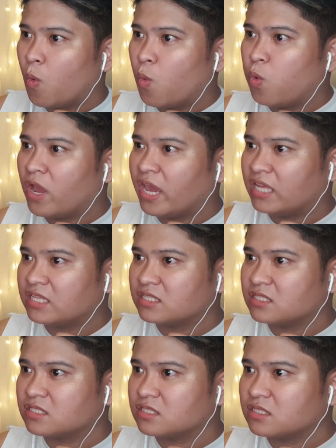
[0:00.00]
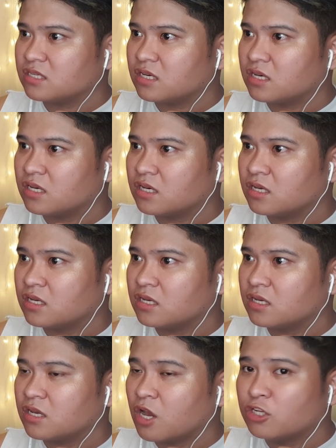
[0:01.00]
Wait,
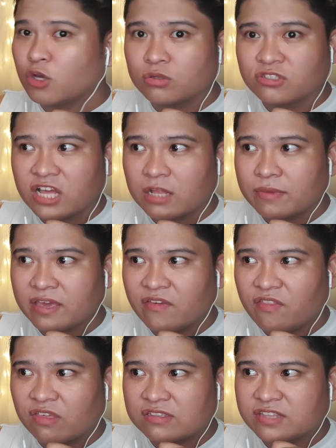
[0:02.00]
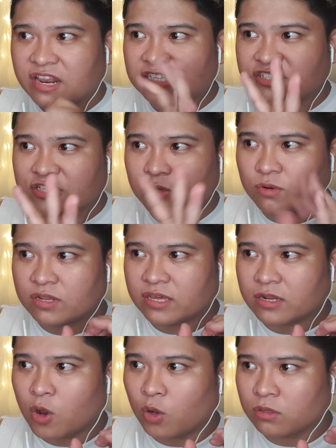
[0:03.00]
don't tell me that it's just only
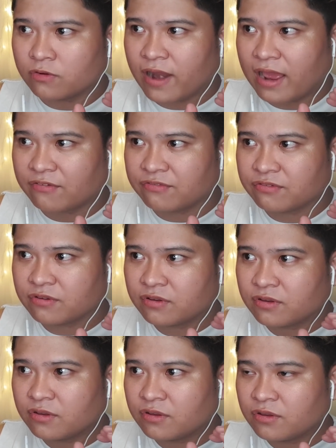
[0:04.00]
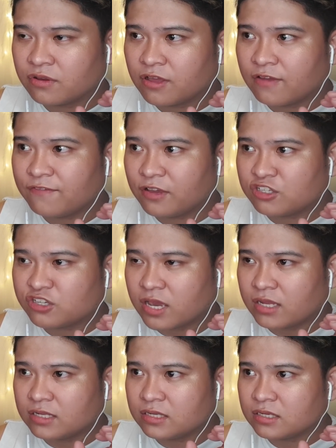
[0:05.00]
in a holograph
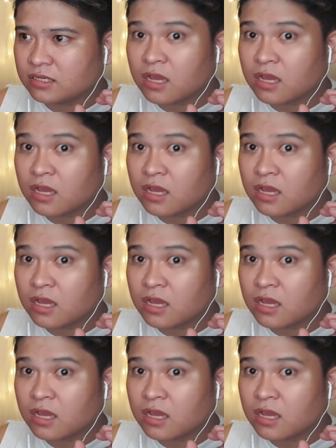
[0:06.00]
vision.